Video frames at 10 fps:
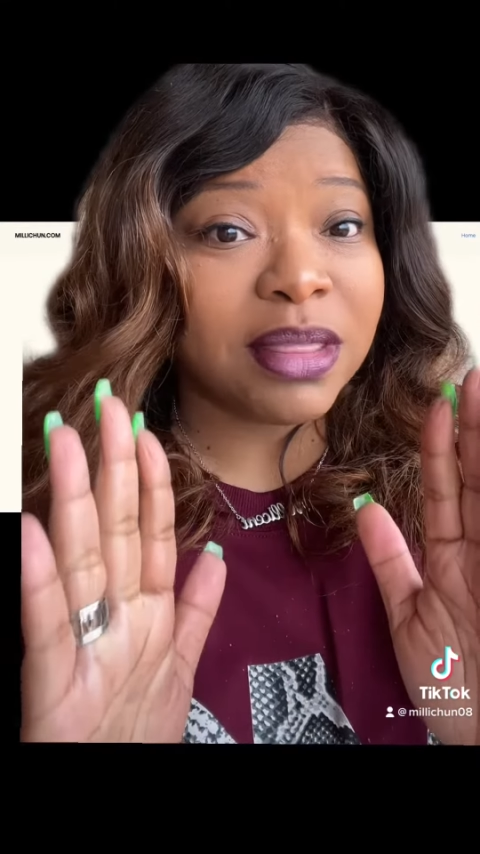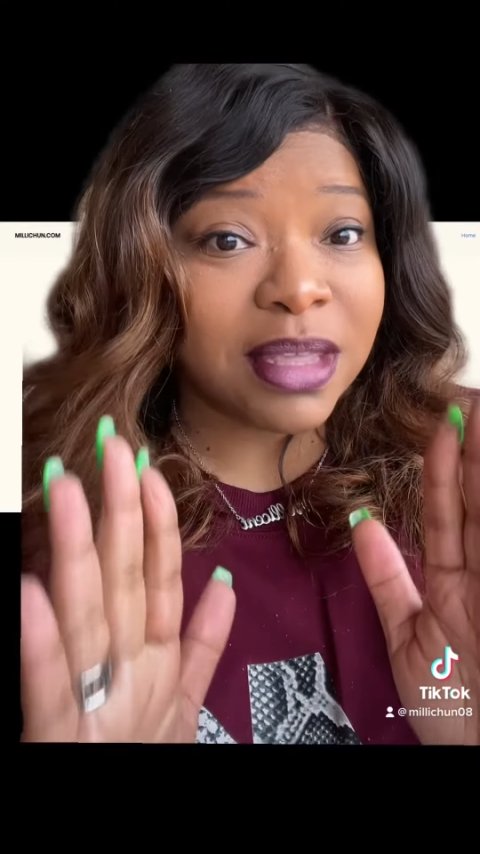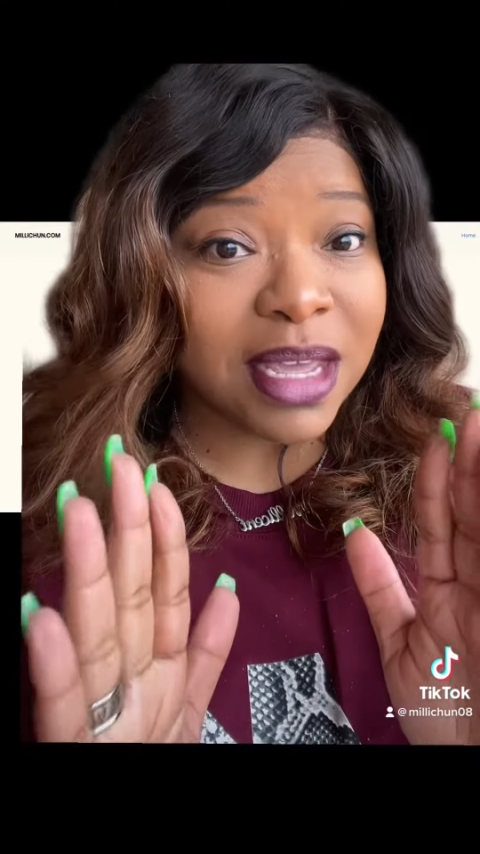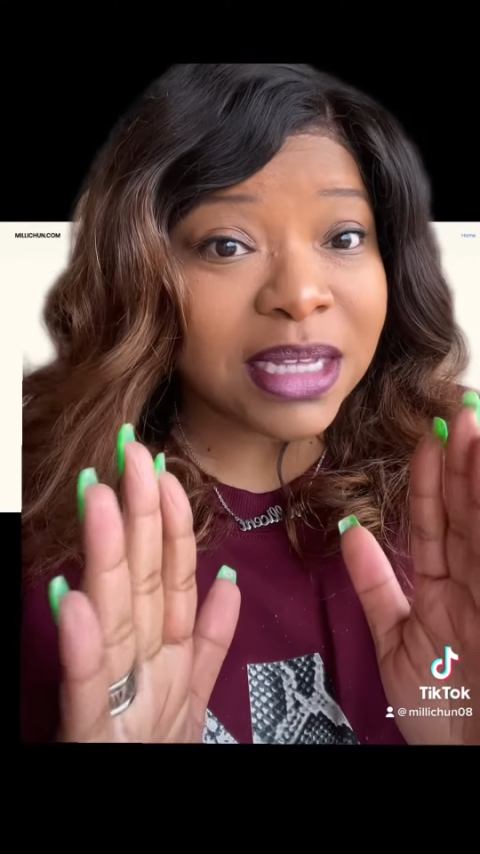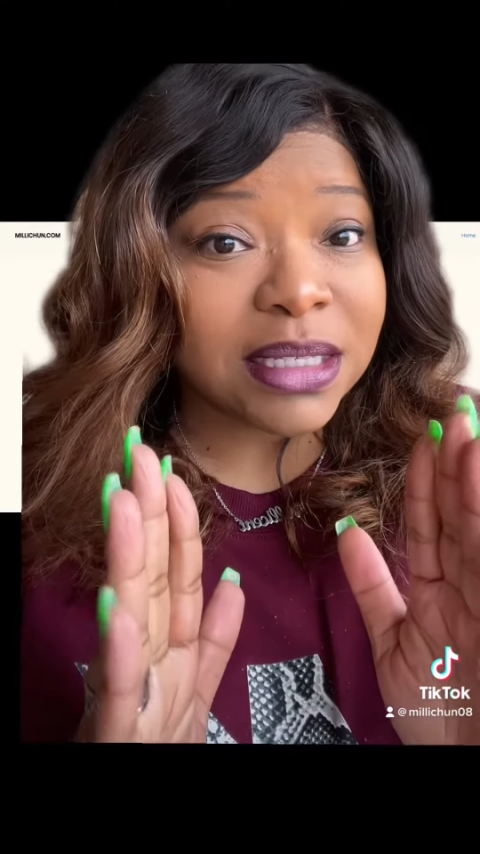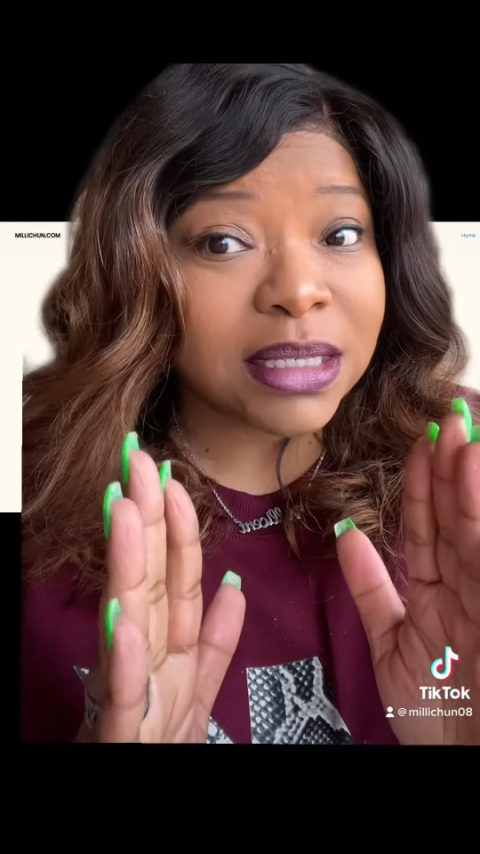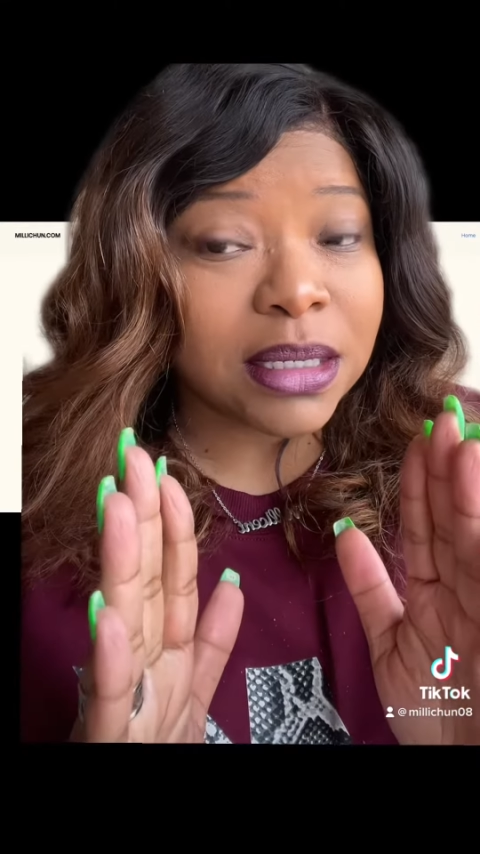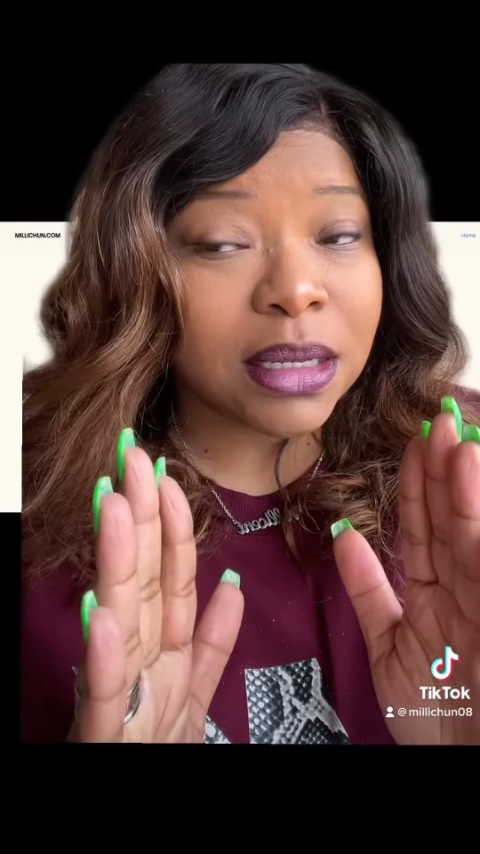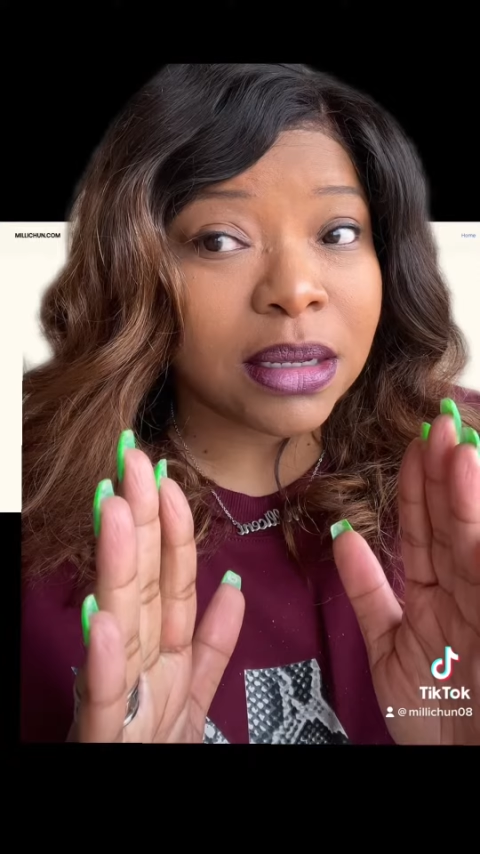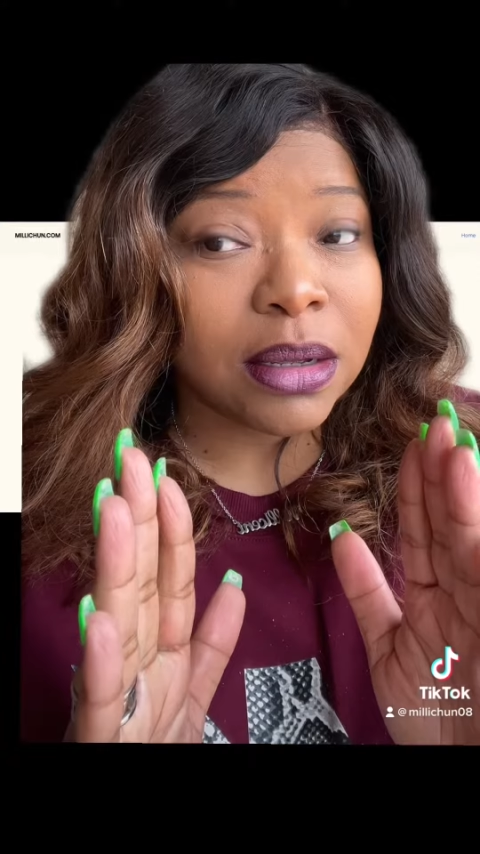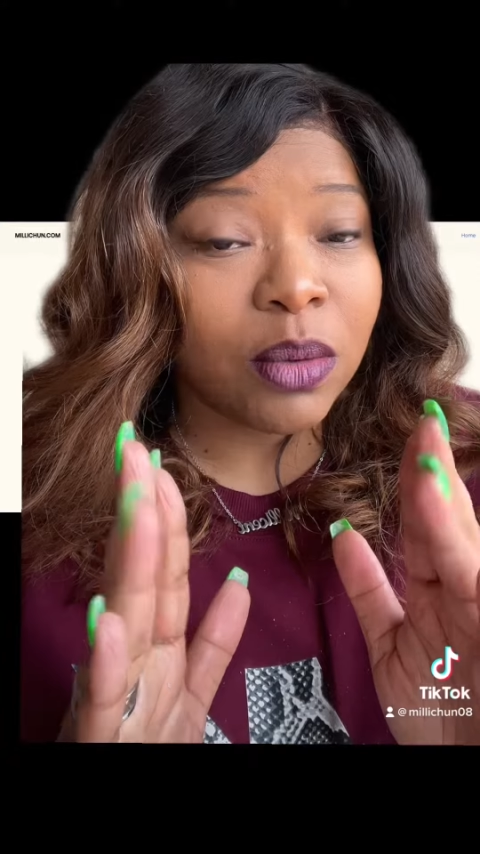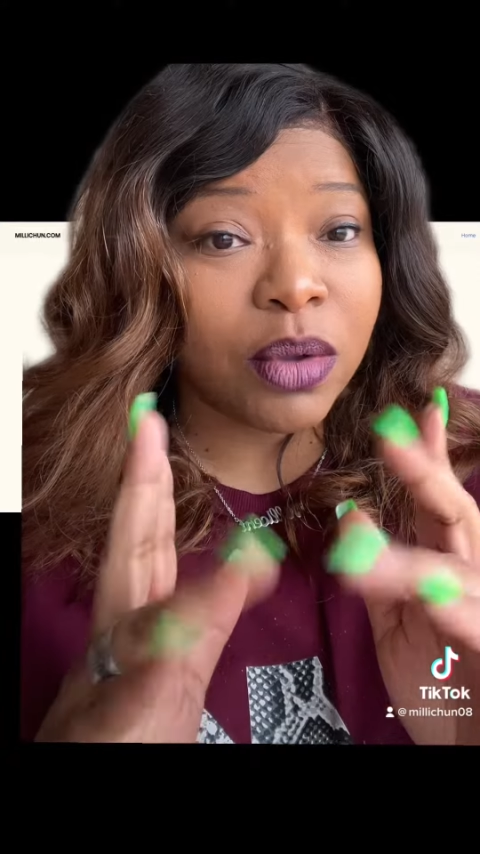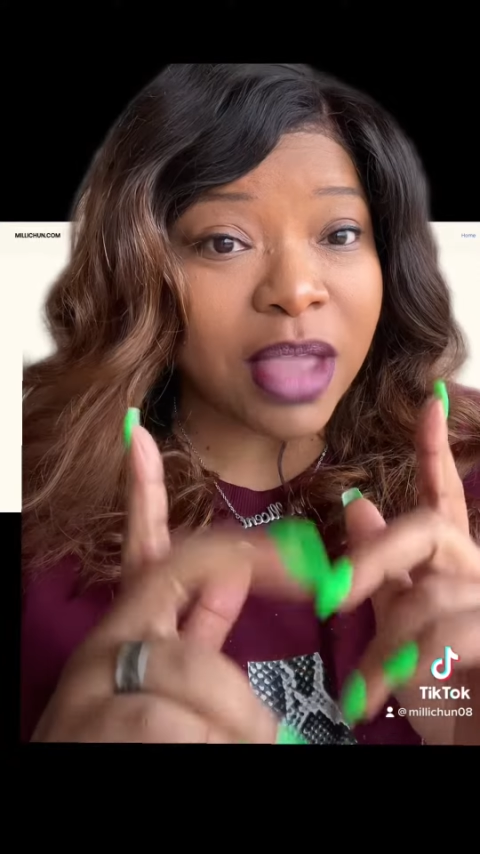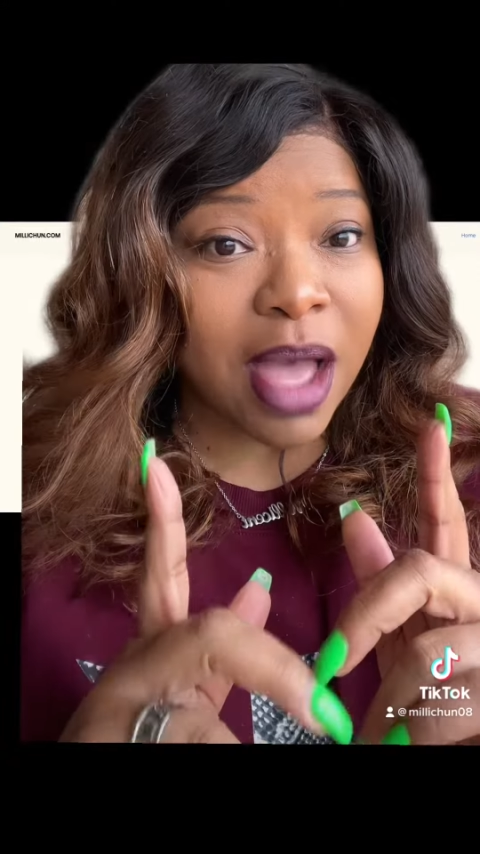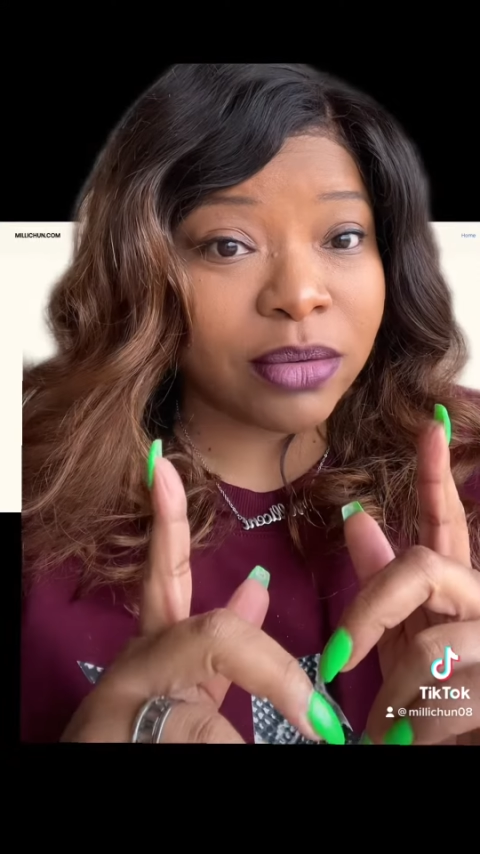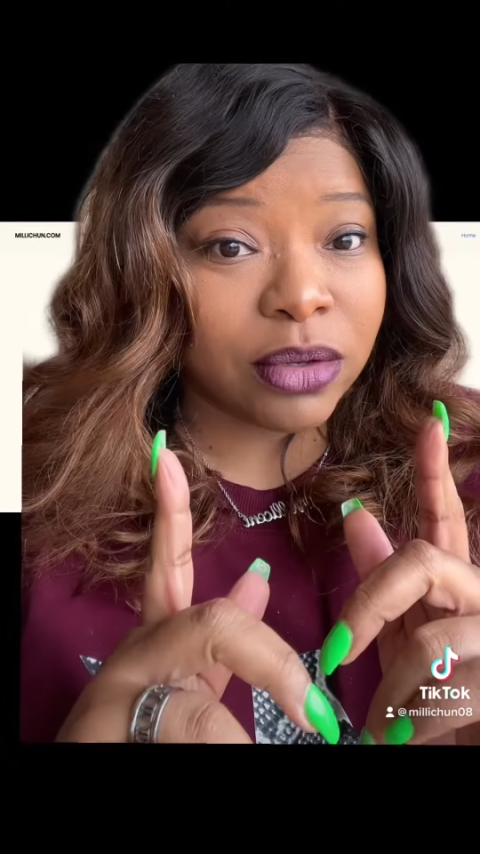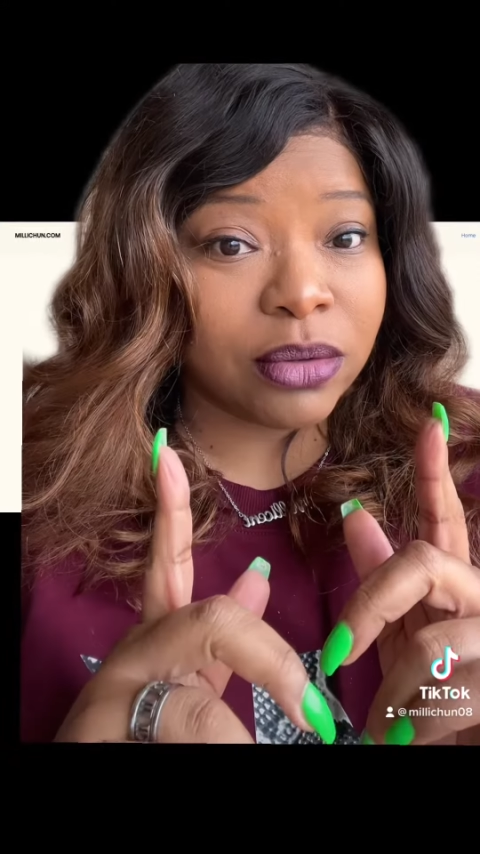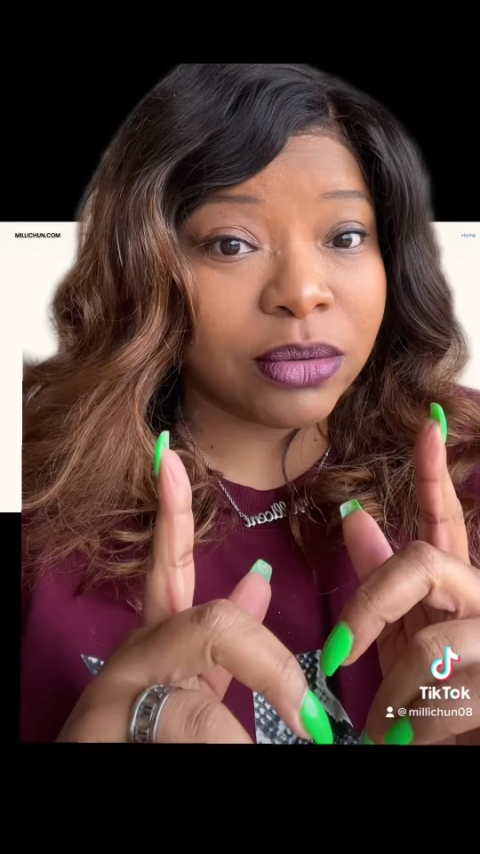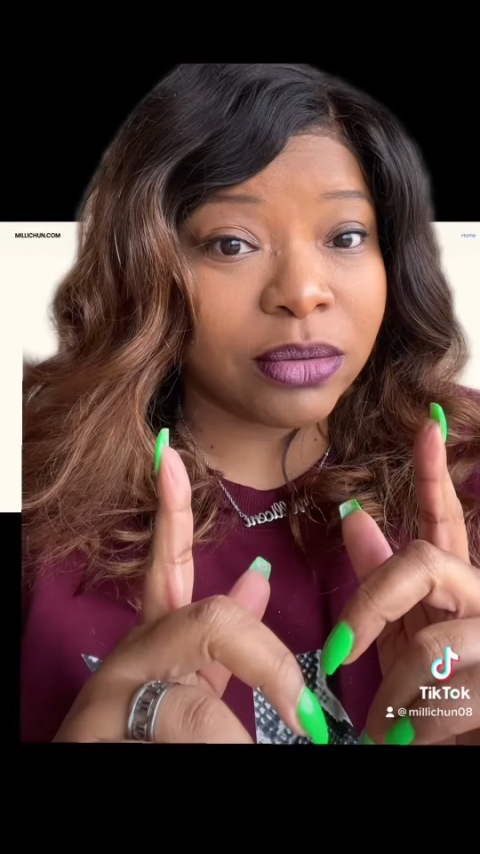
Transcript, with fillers: this without you.